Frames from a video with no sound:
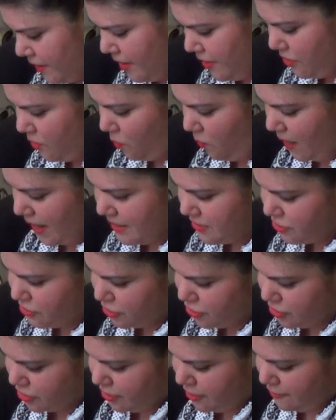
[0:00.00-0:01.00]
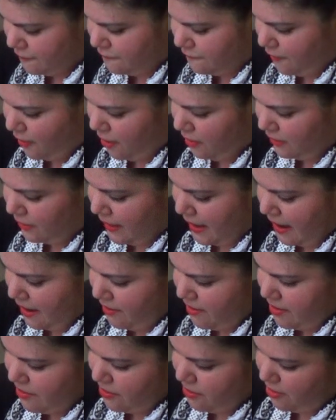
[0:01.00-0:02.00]
and the whites are just going to fall
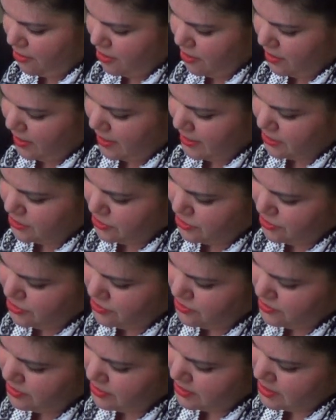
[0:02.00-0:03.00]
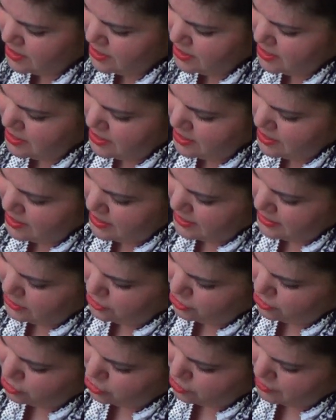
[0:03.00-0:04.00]
out, and all you got to do
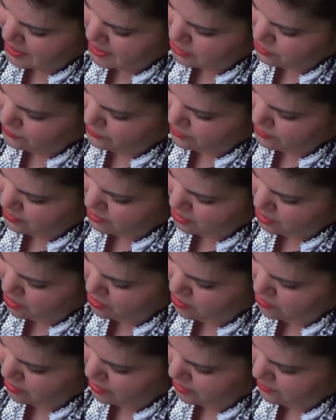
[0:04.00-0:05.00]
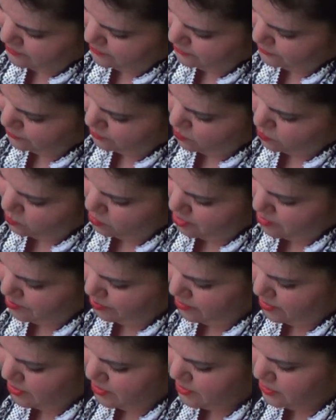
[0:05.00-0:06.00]
is just transfer the yolk from
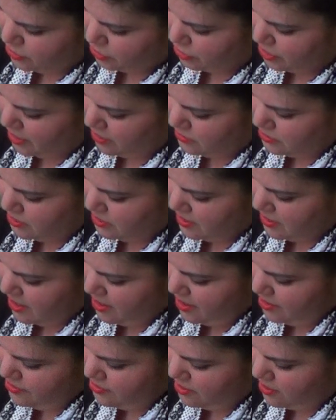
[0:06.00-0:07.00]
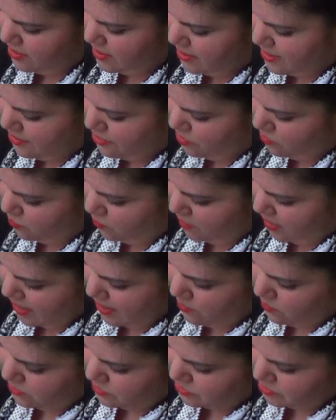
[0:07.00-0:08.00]
one part of the shell to the other, and the
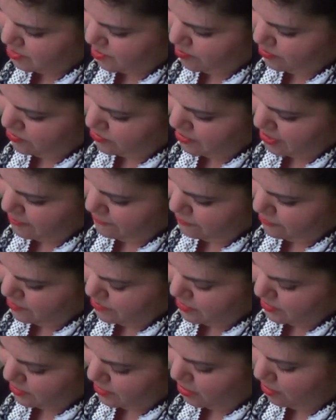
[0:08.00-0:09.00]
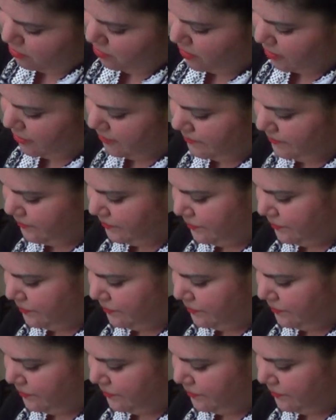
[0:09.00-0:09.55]
white will separate from the yolk.